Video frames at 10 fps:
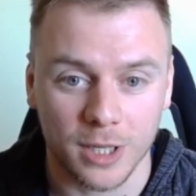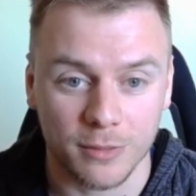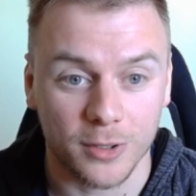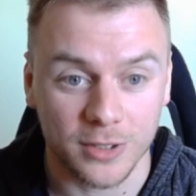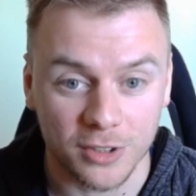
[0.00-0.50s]
If
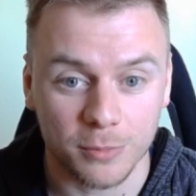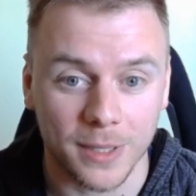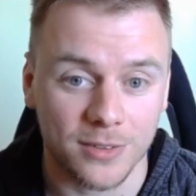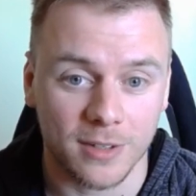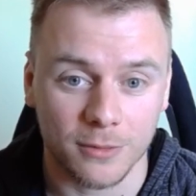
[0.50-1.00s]
I did
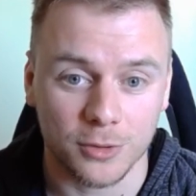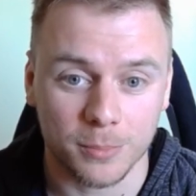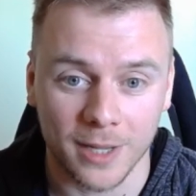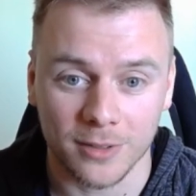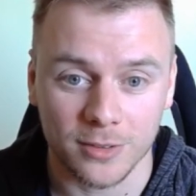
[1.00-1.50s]
spend 700
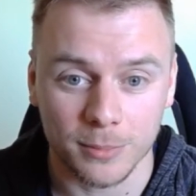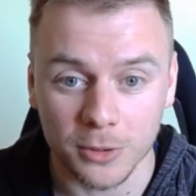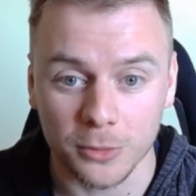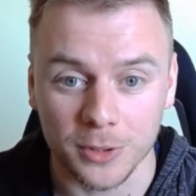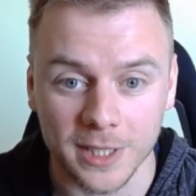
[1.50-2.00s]
pounds, it'd be
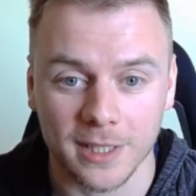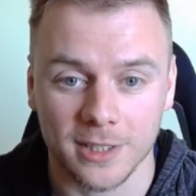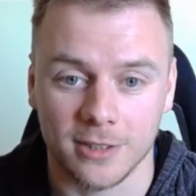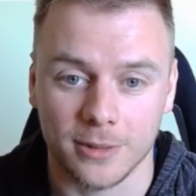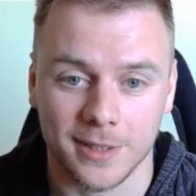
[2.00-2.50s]
all the gear,
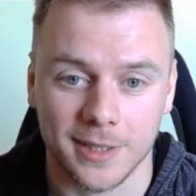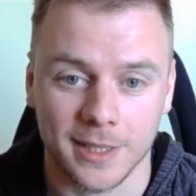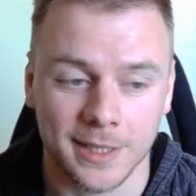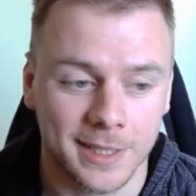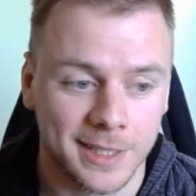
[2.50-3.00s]
no idea.
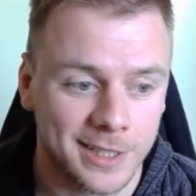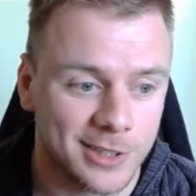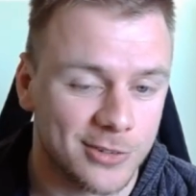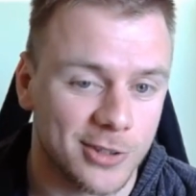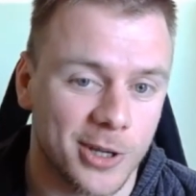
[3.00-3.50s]

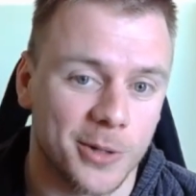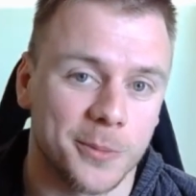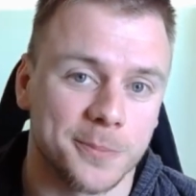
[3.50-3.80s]
So